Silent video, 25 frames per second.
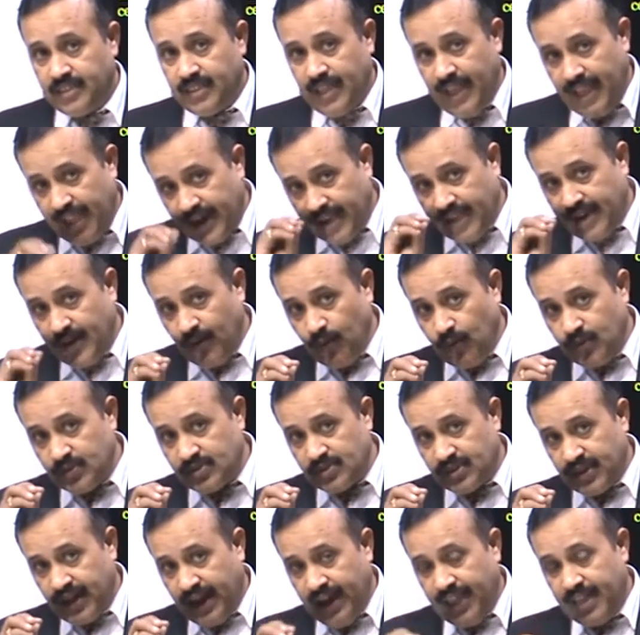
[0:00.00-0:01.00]

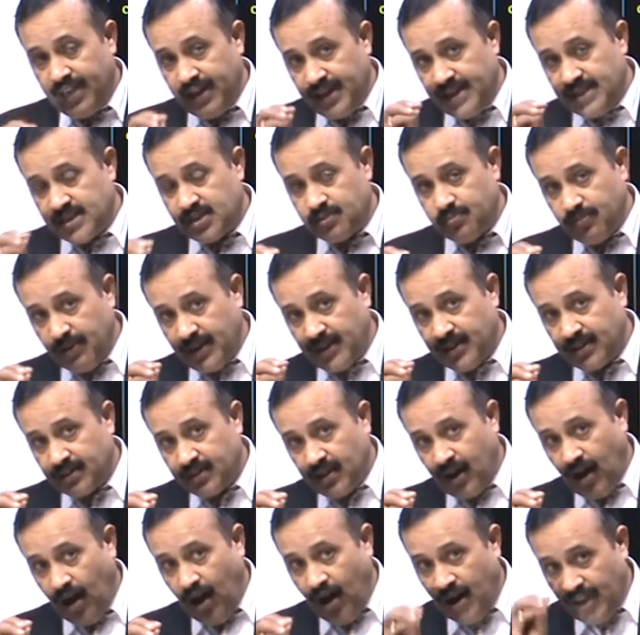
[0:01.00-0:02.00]
accused can inspect
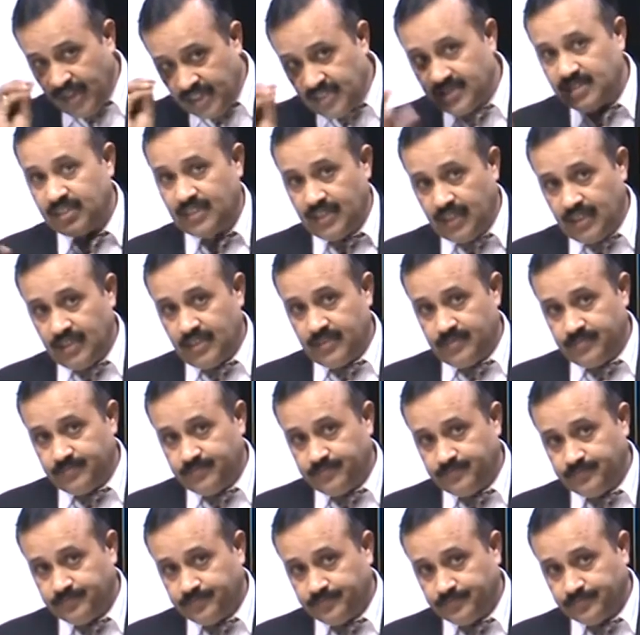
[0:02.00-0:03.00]
the original,
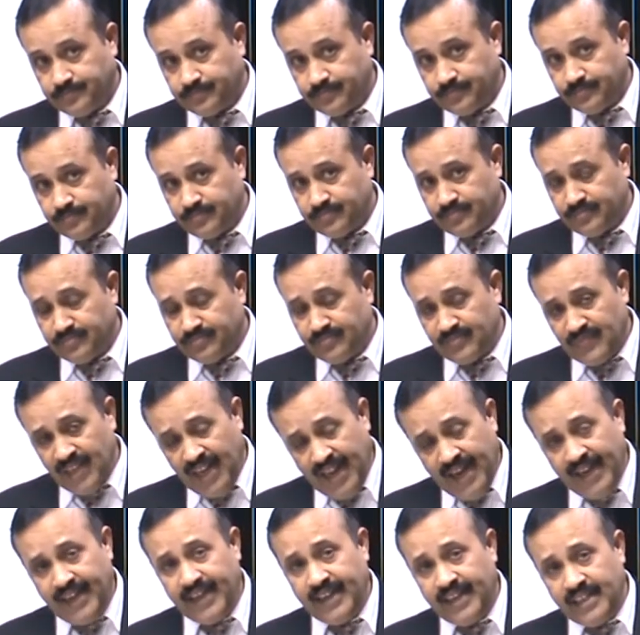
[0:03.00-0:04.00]

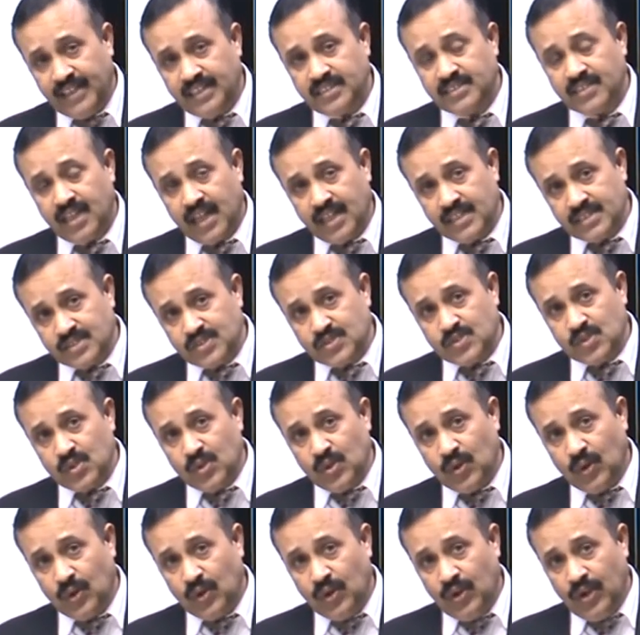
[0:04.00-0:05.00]
and it is
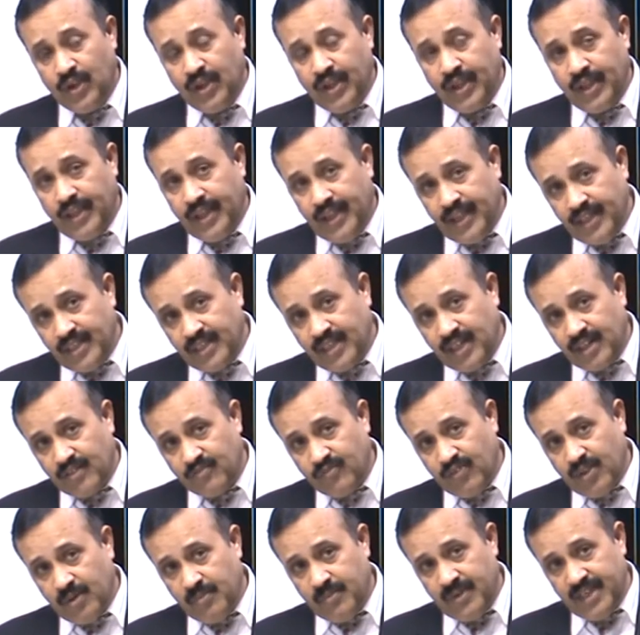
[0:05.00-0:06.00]
also in
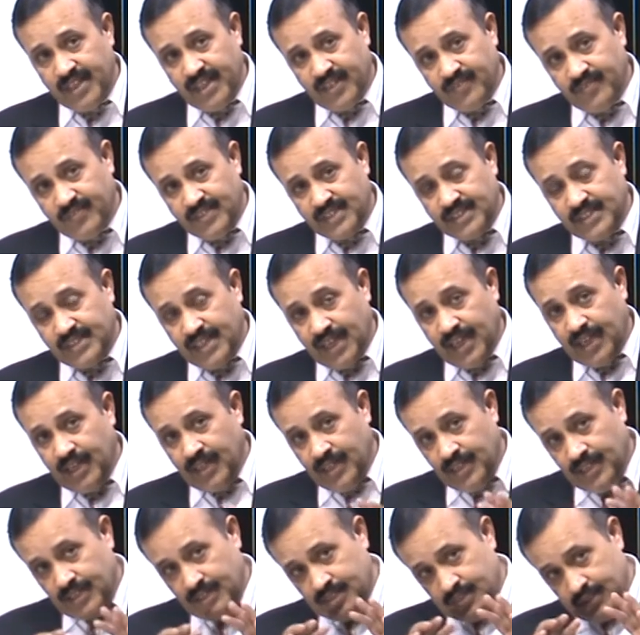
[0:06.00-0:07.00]
conformity with the
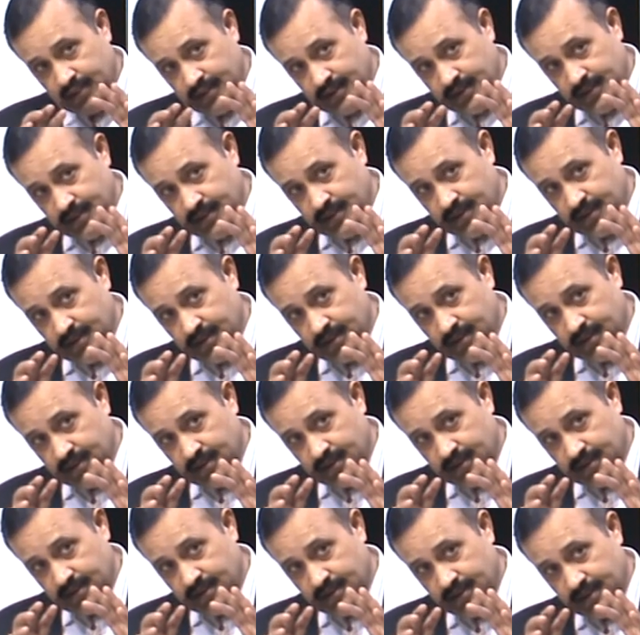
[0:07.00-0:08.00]

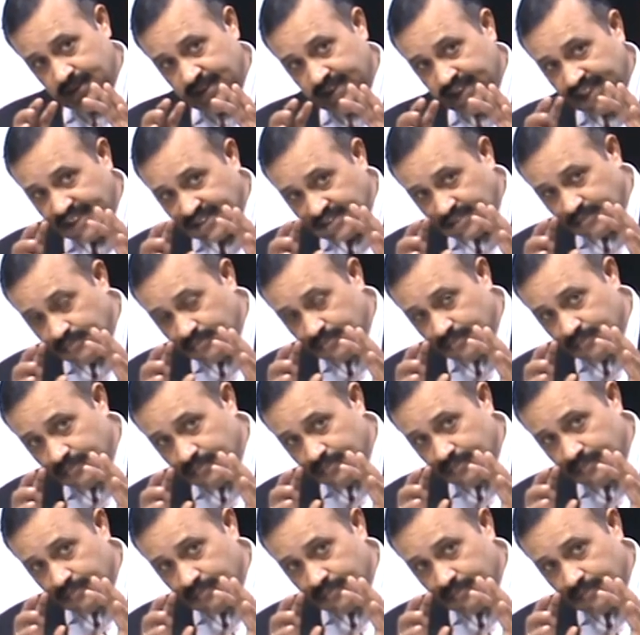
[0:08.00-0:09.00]

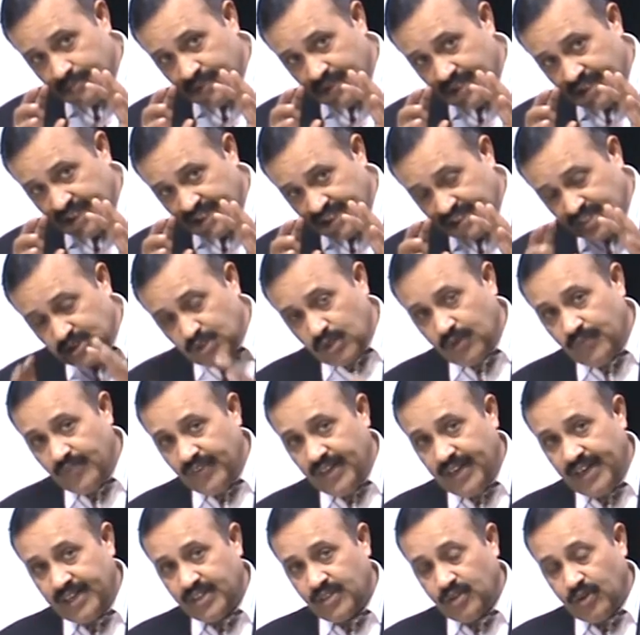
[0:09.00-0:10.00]
retention of
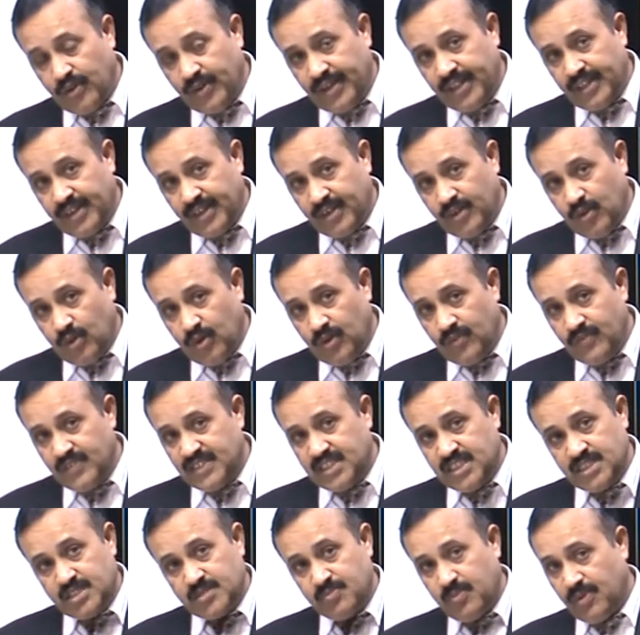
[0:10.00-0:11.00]
electronic record
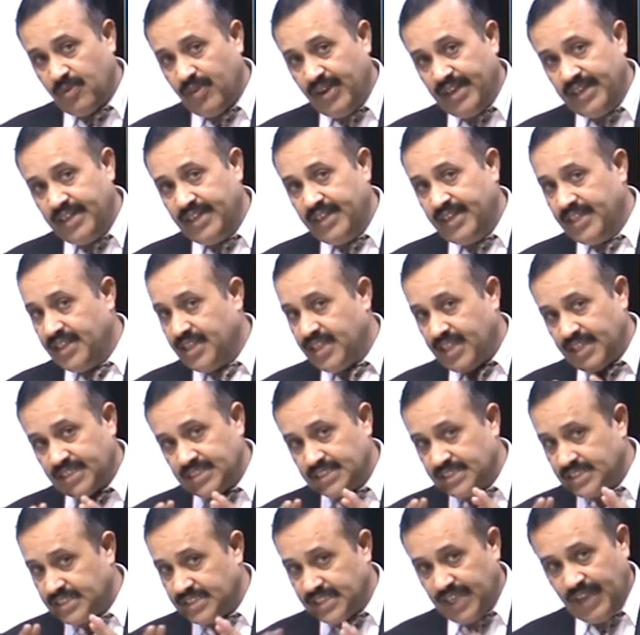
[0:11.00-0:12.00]
which is provided in
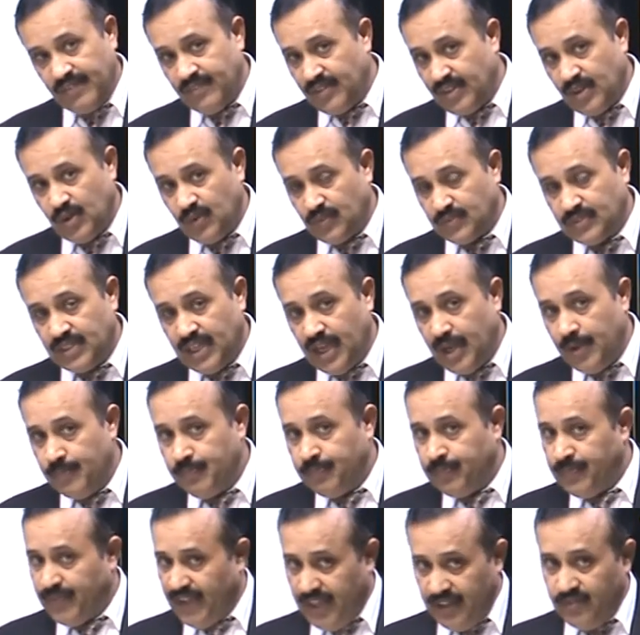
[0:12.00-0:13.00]
section 7 of the
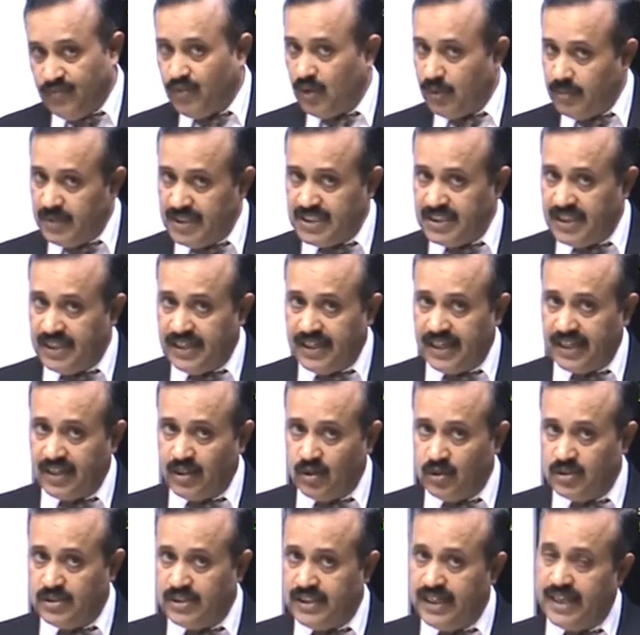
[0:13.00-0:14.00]
Information
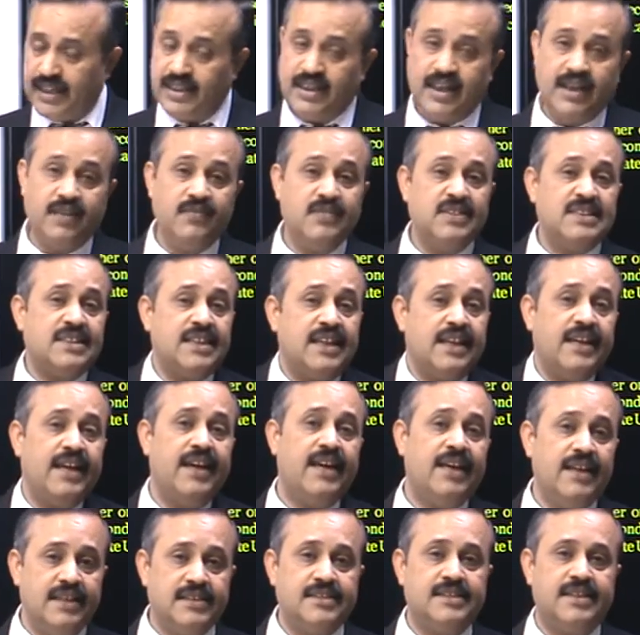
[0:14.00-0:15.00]
Technology Act, and which
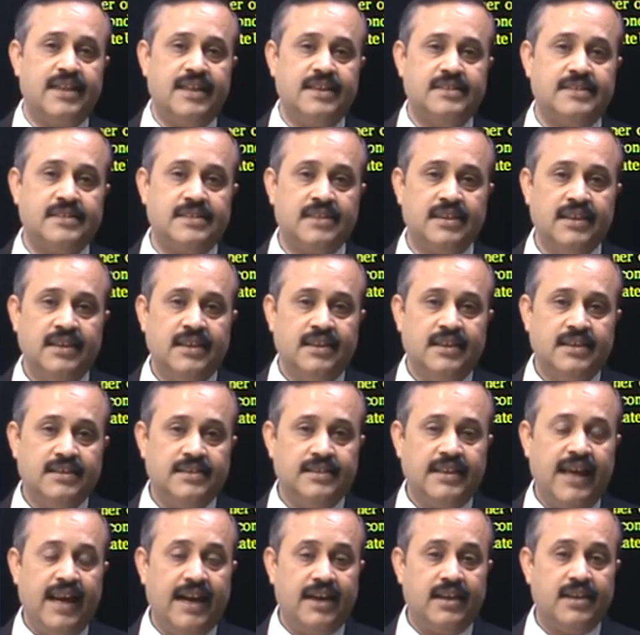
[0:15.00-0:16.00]
clearly says
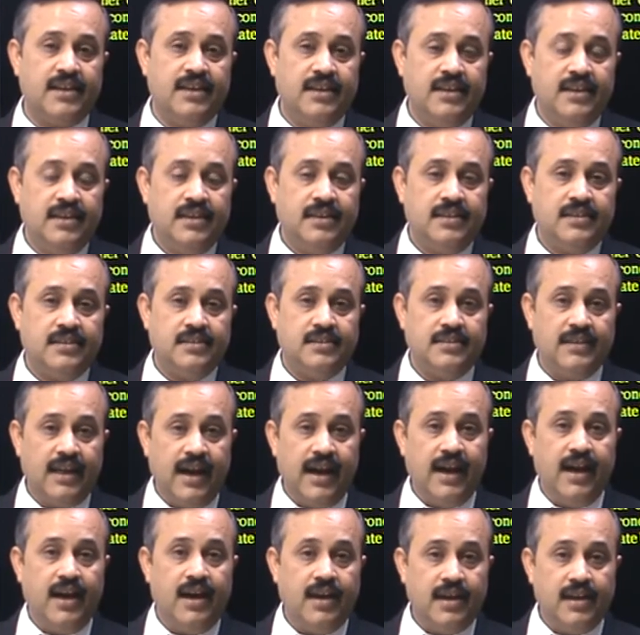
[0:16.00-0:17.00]
that
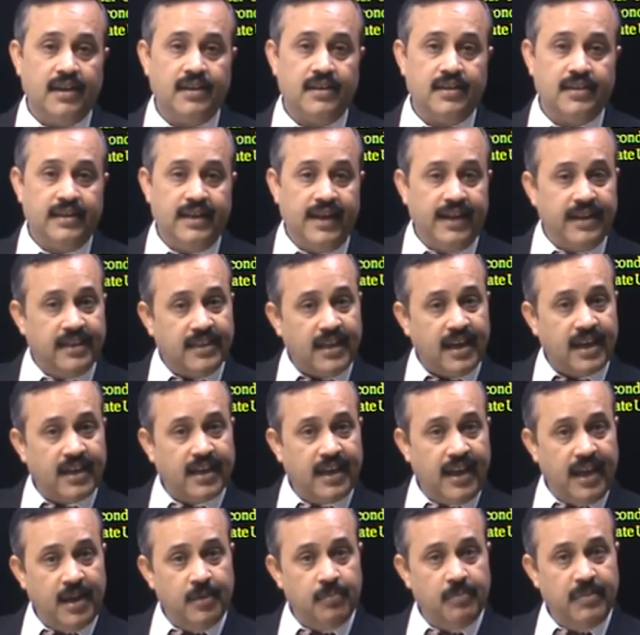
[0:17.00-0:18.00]
the data
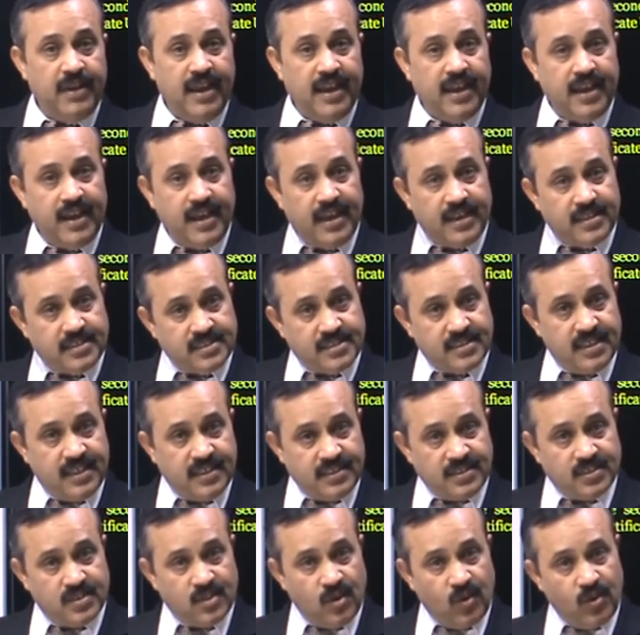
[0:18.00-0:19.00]
can be
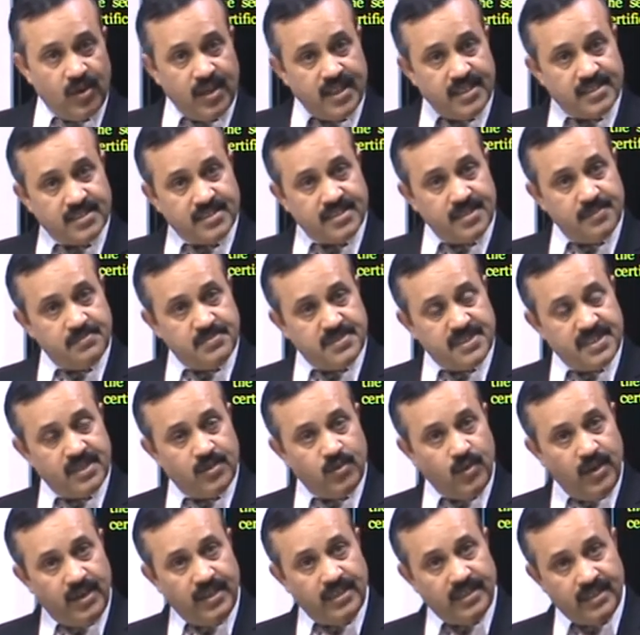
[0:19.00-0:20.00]
accessed on a
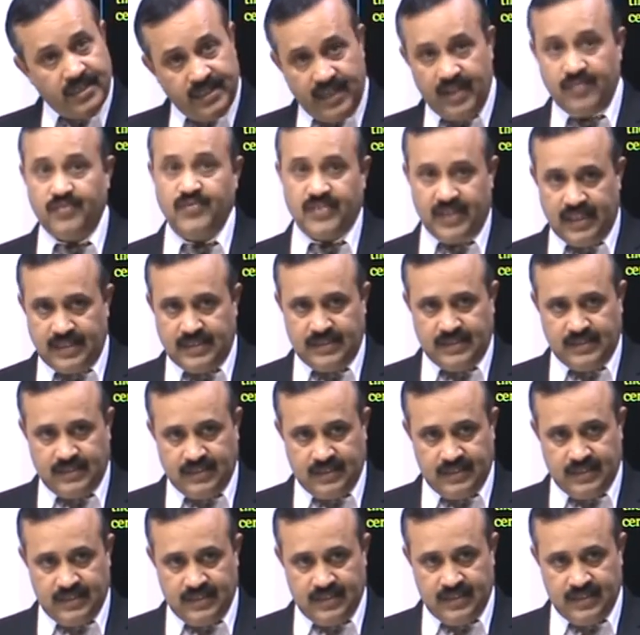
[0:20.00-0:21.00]
subsequent reference.